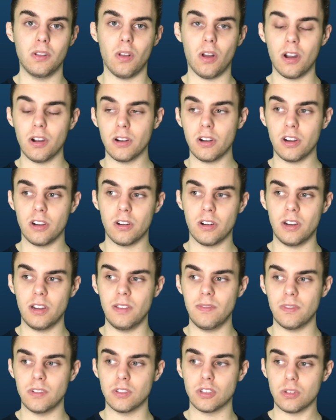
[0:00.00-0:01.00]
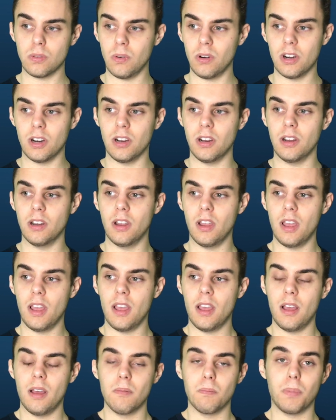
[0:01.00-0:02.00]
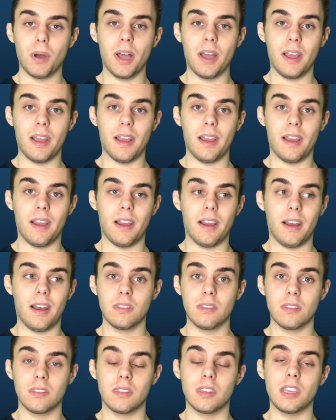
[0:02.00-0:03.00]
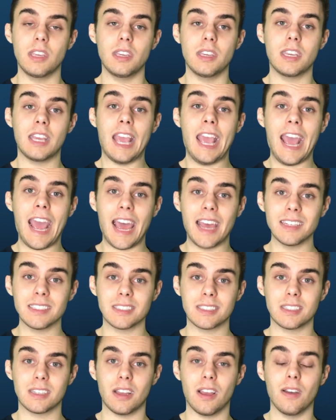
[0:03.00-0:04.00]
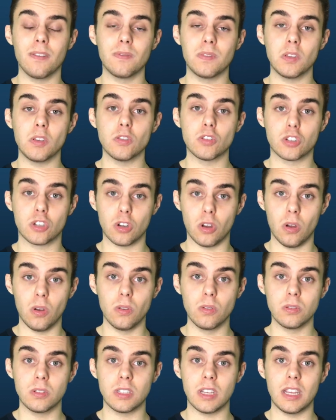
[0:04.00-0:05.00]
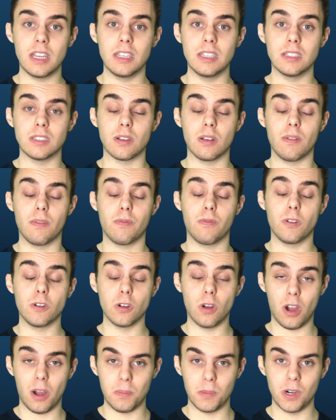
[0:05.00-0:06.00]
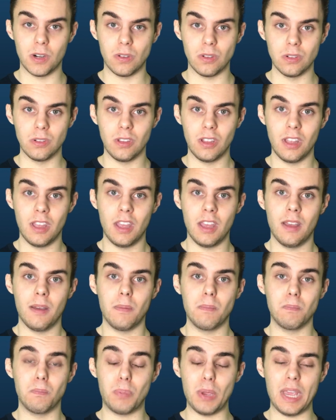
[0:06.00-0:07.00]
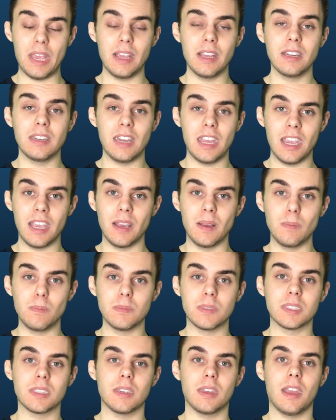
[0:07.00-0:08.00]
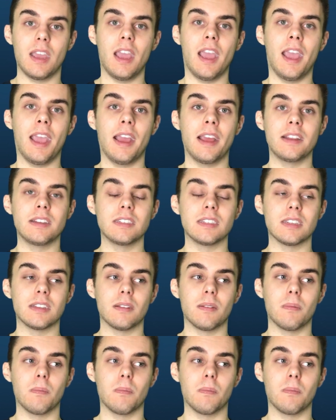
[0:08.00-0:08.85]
longer or even shorter. But the cast of these shows is phenomenal. Big names and